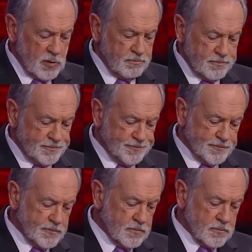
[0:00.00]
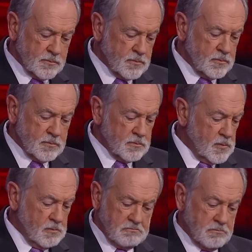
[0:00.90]
There is nothing strange. There's no way it could
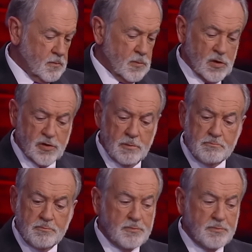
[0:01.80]
reattach or rejoin.